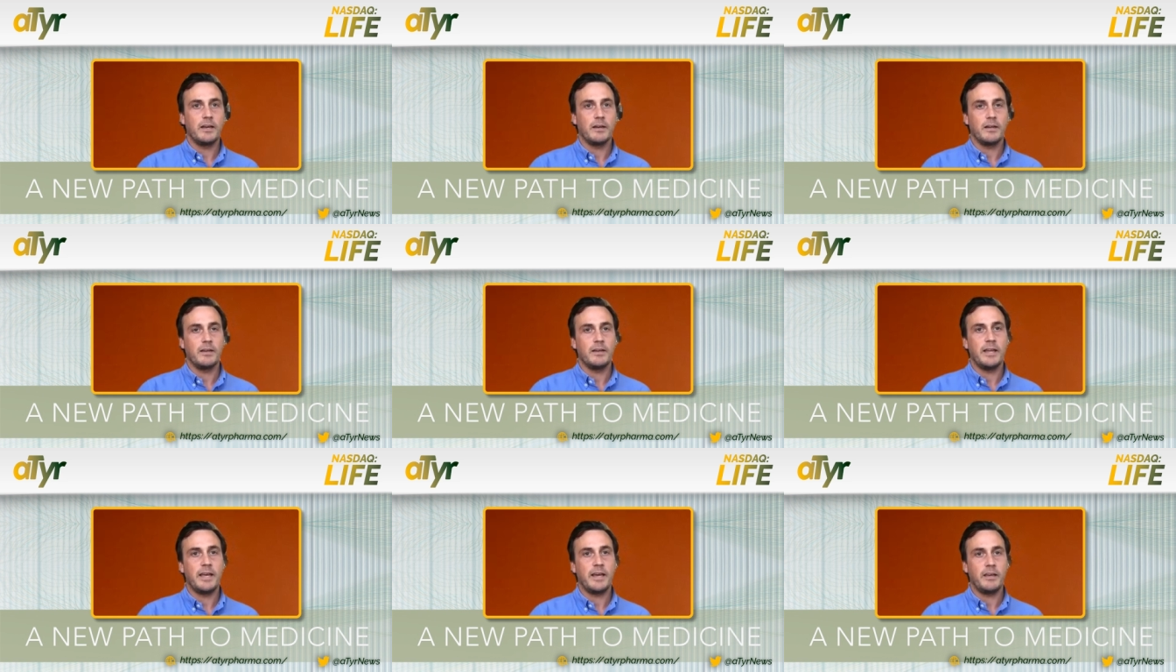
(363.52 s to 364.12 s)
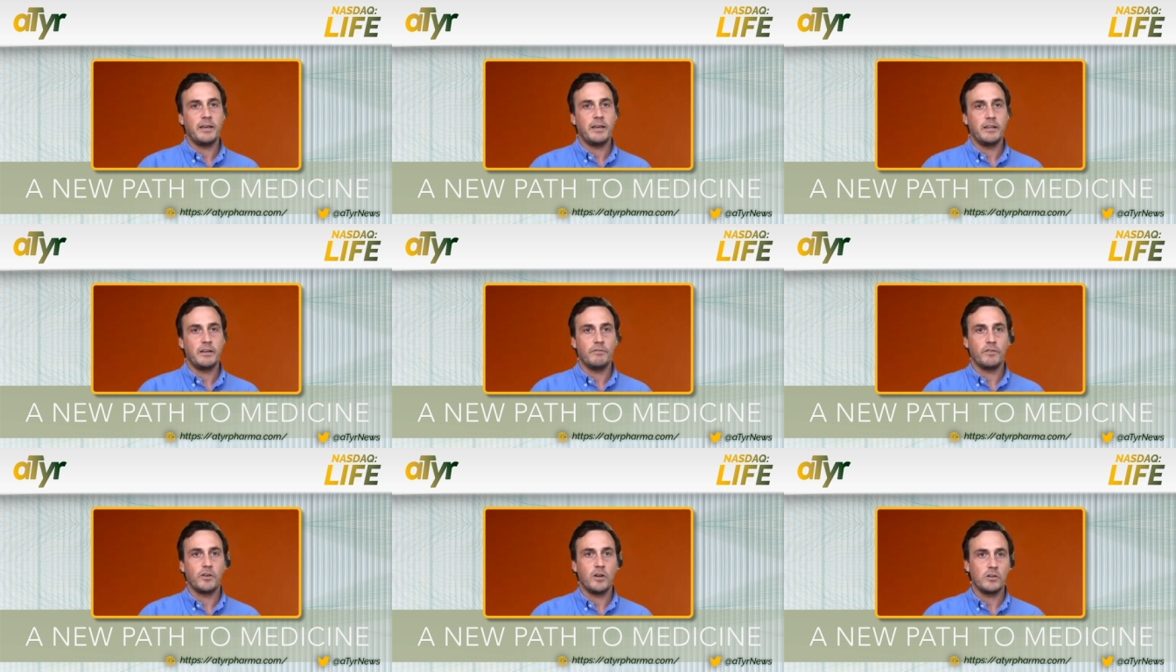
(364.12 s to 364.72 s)
uh, negative
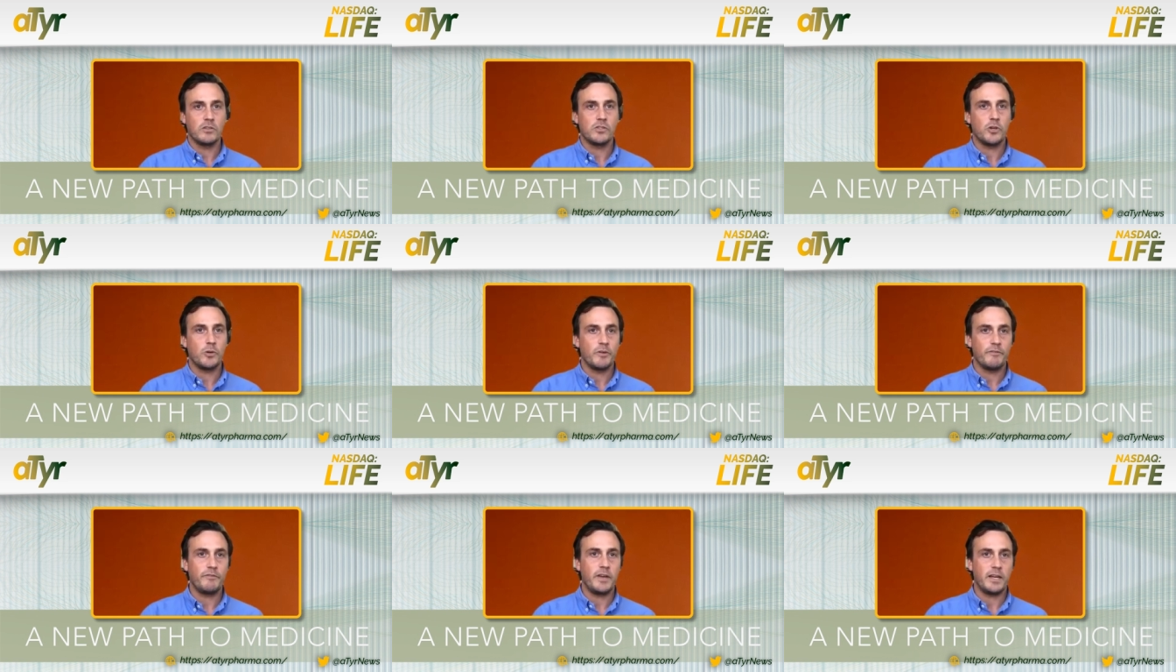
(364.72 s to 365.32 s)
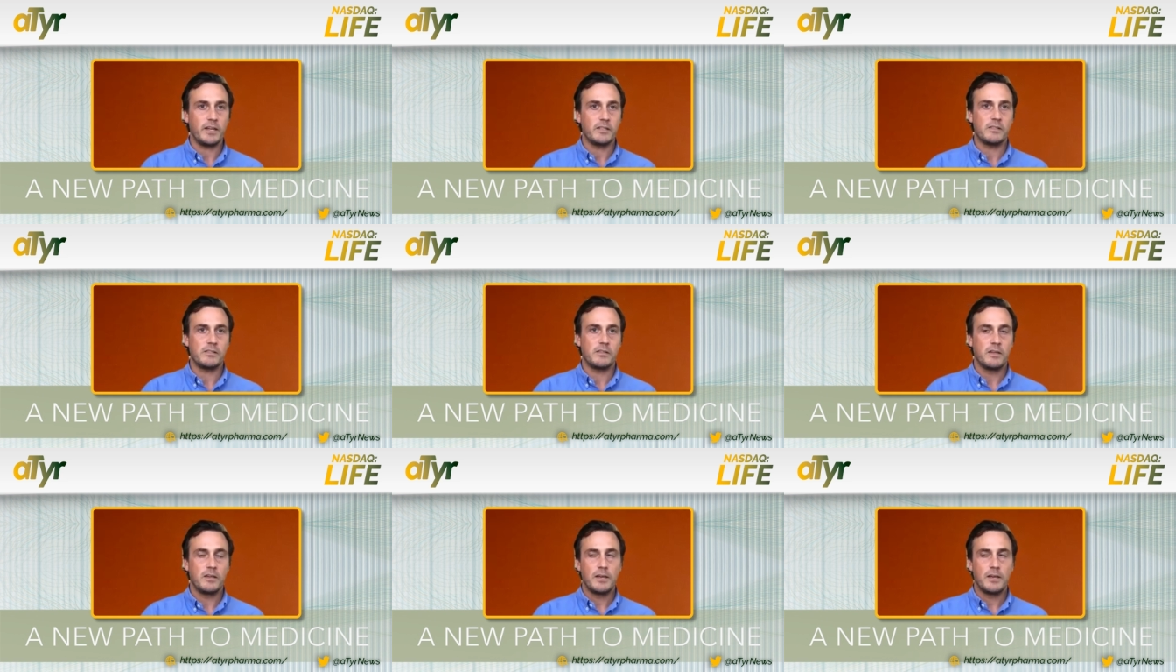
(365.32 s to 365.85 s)
long-term effects.